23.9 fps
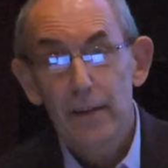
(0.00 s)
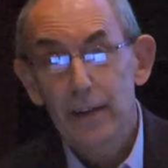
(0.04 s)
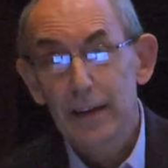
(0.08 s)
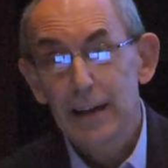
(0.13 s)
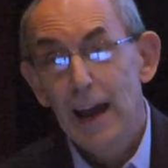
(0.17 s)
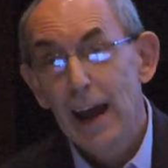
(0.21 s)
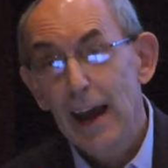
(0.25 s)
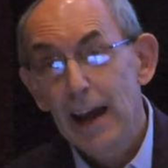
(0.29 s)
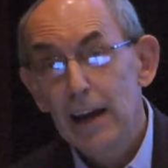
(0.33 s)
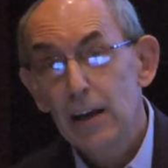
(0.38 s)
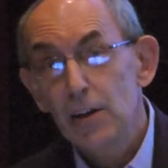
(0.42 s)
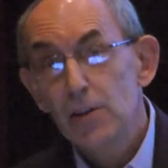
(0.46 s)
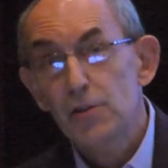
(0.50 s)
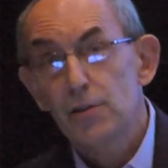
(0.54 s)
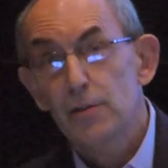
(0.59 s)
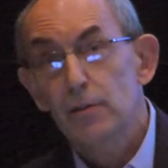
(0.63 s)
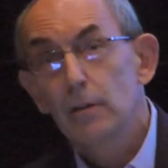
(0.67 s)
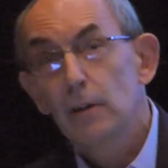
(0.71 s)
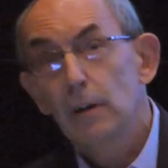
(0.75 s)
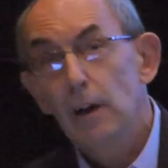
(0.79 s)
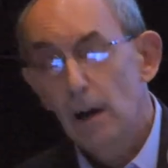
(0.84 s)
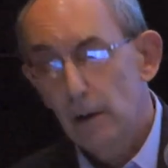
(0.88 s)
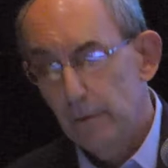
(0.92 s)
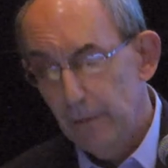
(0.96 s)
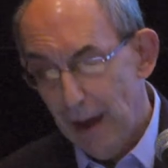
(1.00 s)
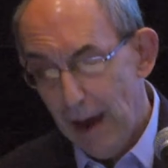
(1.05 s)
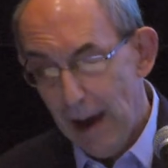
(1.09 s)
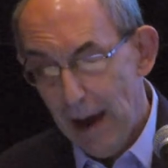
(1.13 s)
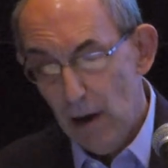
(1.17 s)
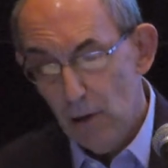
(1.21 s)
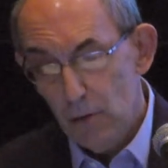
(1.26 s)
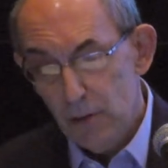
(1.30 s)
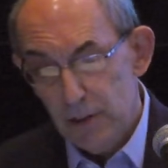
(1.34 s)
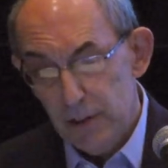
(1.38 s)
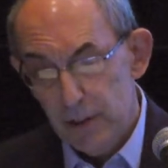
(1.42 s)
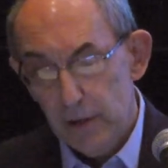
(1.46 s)
the age of the
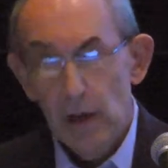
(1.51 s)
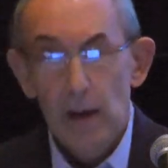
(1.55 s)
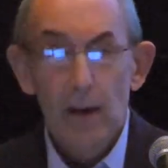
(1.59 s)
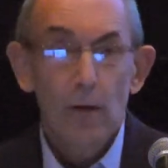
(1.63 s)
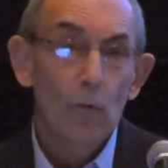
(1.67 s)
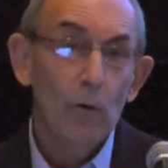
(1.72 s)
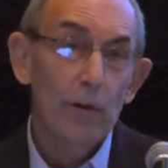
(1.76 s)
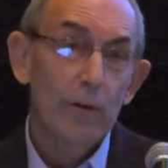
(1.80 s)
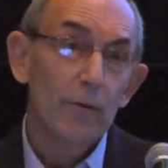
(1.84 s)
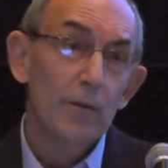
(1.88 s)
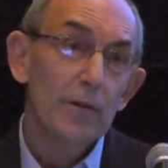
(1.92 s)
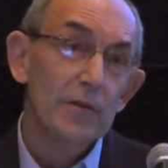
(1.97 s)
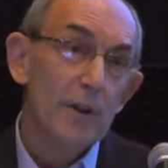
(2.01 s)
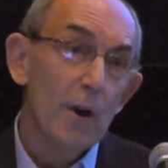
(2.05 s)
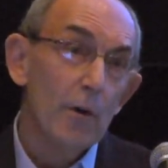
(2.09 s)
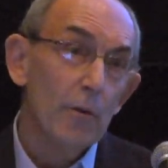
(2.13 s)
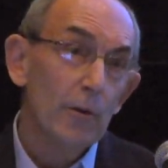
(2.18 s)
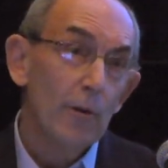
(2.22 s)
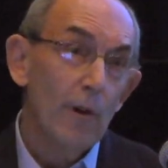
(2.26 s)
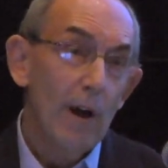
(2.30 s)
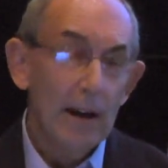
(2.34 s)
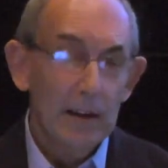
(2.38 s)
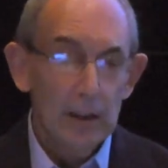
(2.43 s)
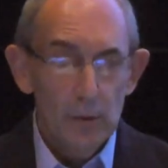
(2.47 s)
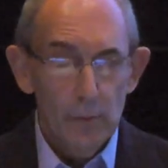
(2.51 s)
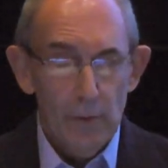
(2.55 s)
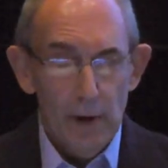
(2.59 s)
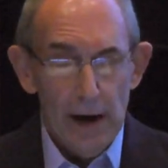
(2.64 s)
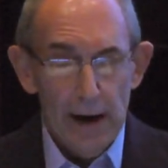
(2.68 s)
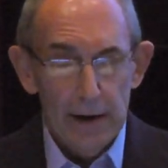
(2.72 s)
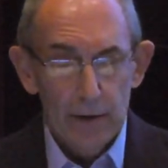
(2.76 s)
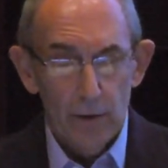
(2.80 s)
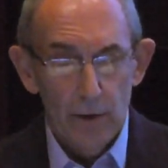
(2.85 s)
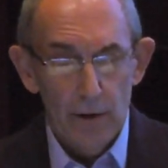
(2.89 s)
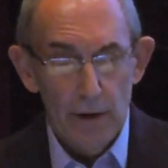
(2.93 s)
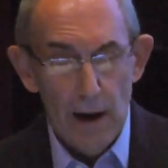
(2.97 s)
house, whether it's
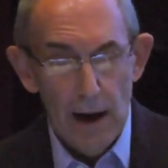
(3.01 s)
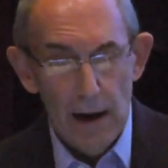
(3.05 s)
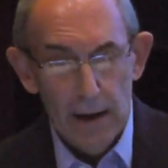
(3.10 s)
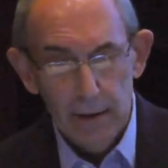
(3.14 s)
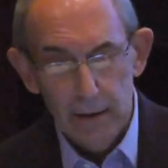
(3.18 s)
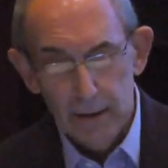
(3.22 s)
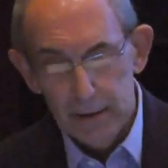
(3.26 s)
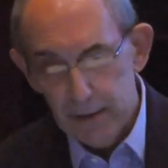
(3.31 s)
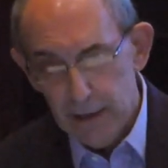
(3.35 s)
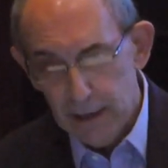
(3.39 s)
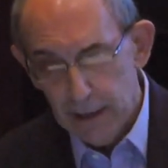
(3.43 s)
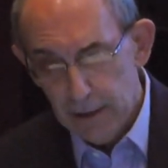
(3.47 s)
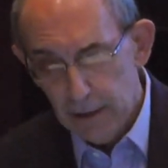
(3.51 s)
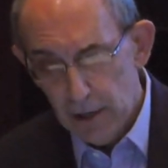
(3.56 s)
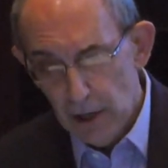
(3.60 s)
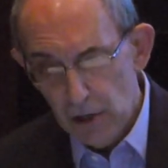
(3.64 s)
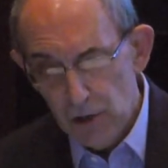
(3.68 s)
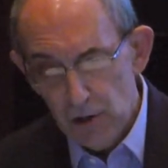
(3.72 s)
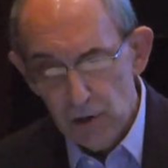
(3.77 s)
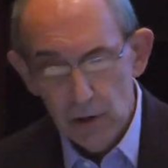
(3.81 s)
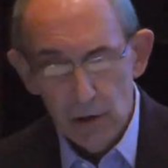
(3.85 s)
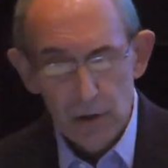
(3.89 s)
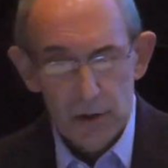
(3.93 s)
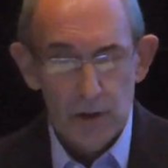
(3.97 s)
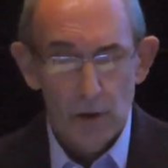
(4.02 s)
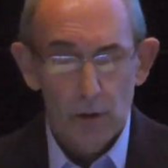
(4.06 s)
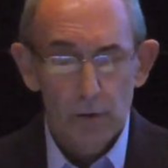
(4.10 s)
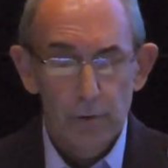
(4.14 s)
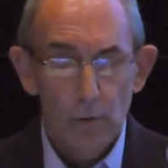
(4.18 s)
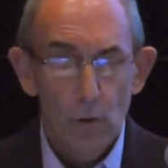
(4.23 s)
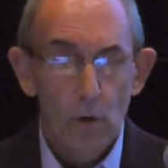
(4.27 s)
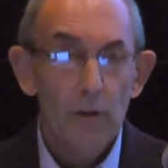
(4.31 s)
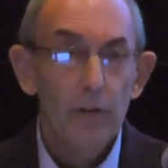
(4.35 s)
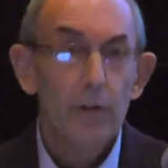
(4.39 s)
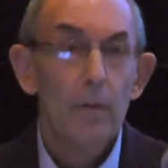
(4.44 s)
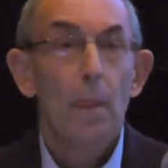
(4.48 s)
owner-occupied or not, its condition, and so
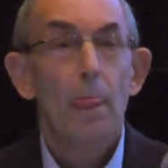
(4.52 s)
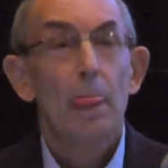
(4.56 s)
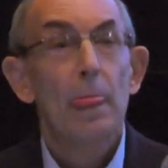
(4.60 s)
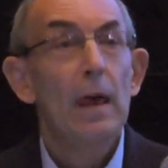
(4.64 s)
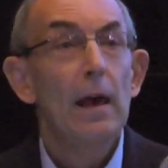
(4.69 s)
forth.